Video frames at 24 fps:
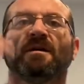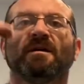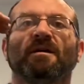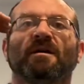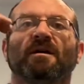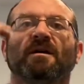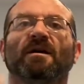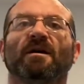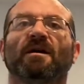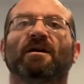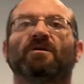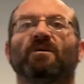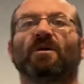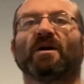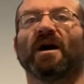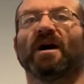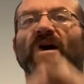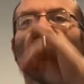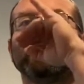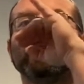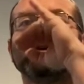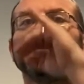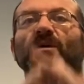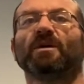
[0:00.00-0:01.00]
All right,
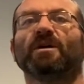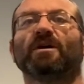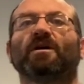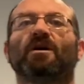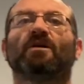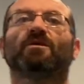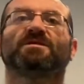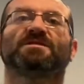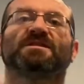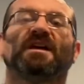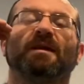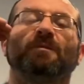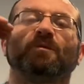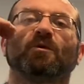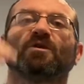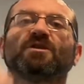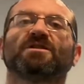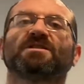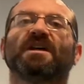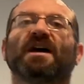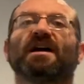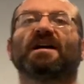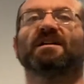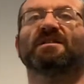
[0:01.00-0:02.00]
here we go. 10 more
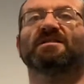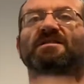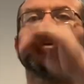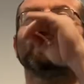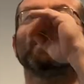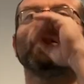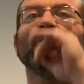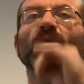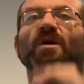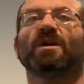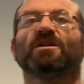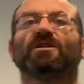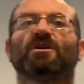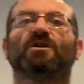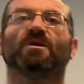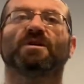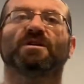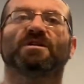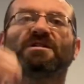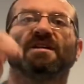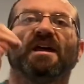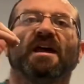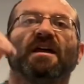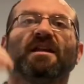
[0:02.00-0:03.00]
seconds. I know we can do it.
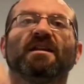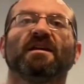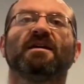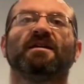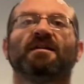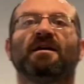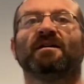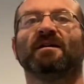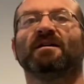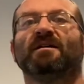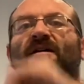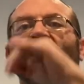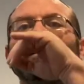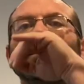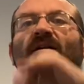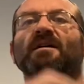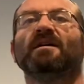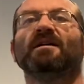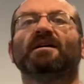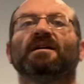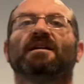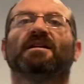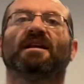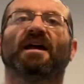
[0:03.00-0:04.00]
10,
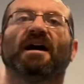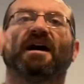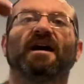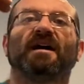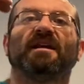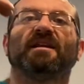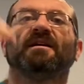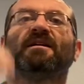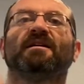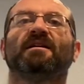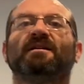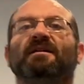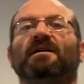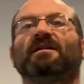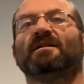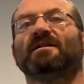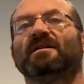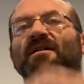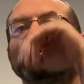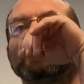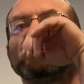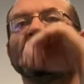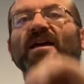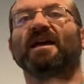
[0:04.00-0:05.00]
9,
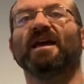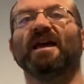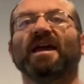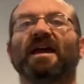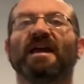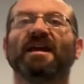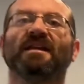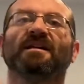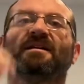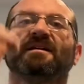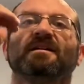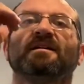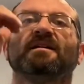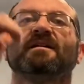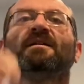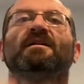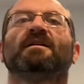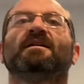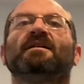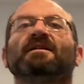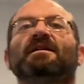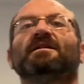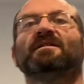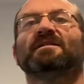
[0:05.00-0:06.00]
8,
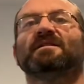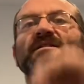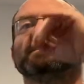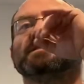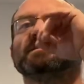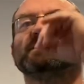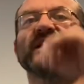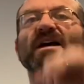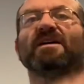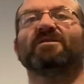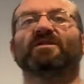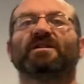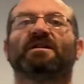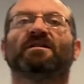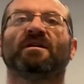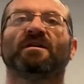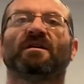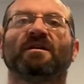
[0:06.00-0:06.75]
7,